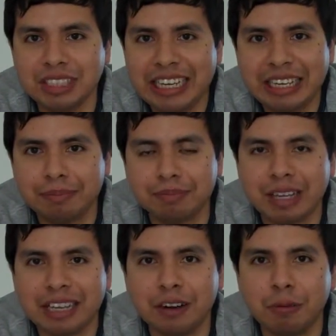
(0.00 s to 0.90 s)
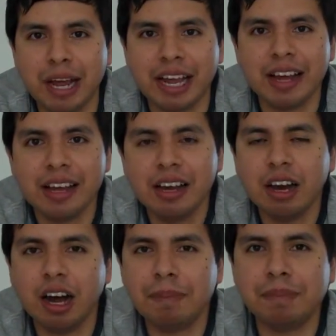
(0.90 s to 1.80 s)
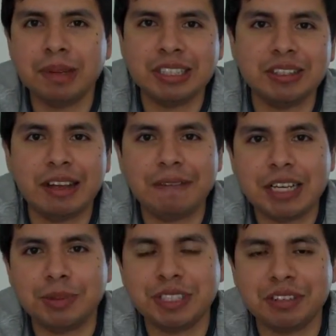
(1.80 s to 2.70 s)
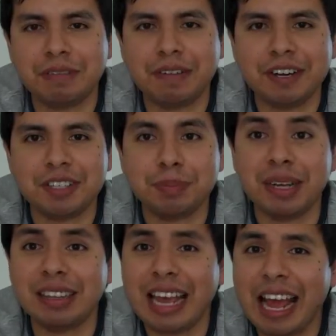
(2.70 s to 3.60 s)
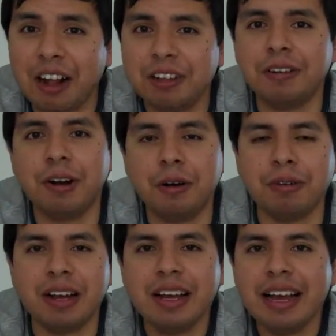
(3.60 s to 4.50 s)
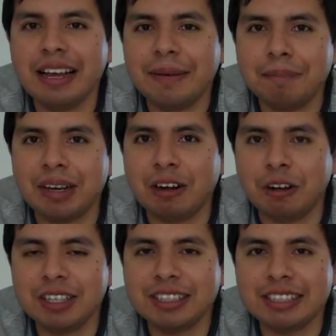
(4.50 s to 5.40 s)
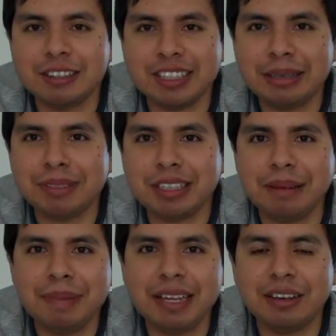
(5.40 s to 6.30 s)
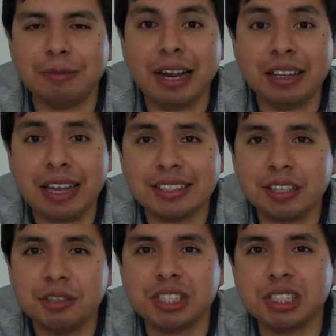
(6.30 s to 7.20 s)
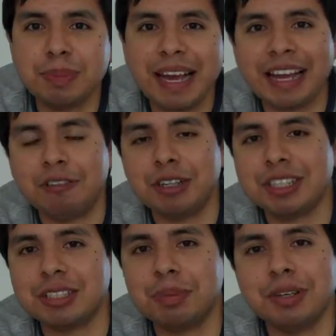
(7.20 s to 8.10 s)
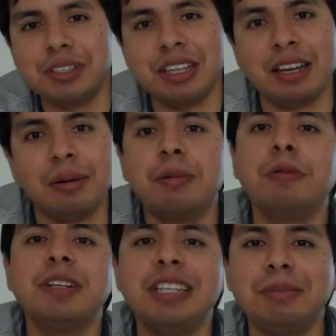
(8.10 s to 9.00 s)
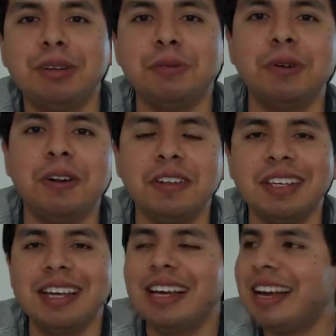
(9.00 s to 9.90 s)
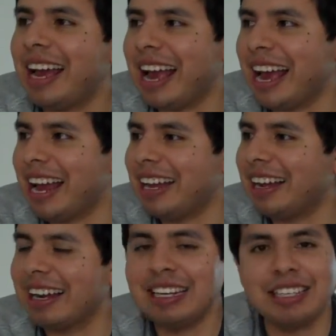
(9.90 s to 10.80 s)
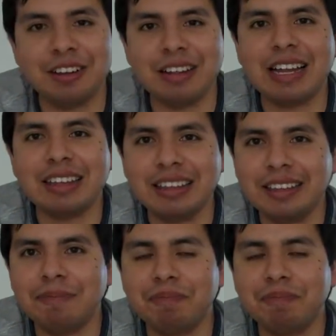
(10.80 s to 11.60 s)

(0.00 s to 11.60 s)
team in their way, up until they faced Brazil in the finals. But they held their own. But all the teams that they beat in their way, and that includes Spain, which is supposedly the #1 team in the world. And I gotta tell you that